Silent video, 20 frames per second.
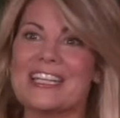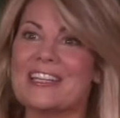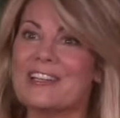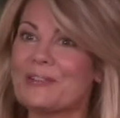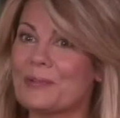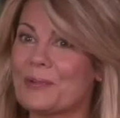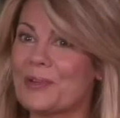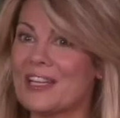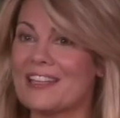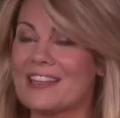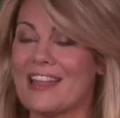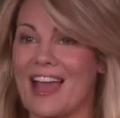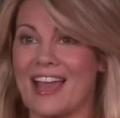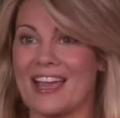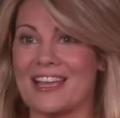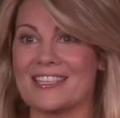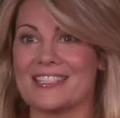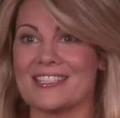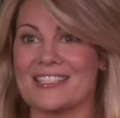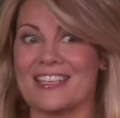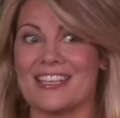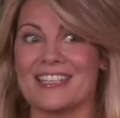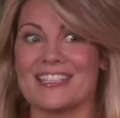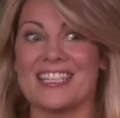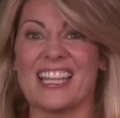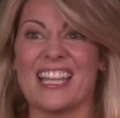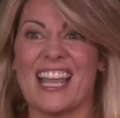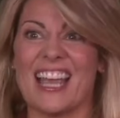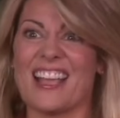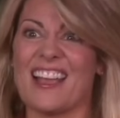adding another layer
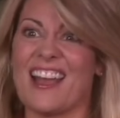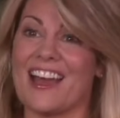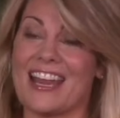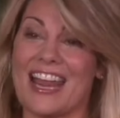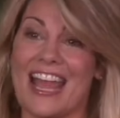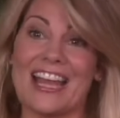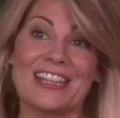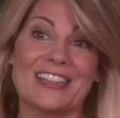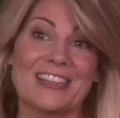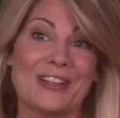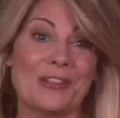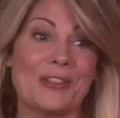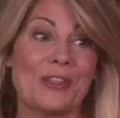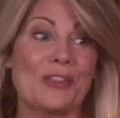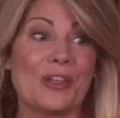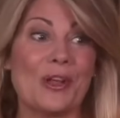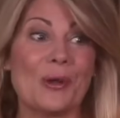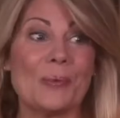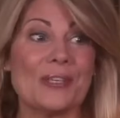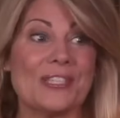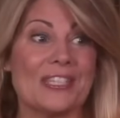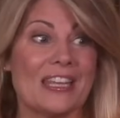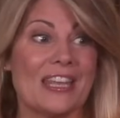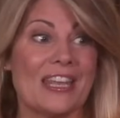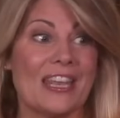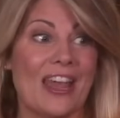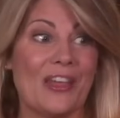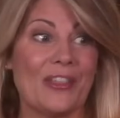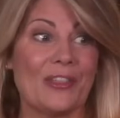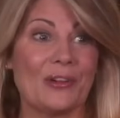to her artistic
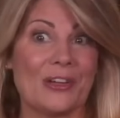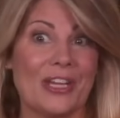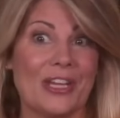contributions.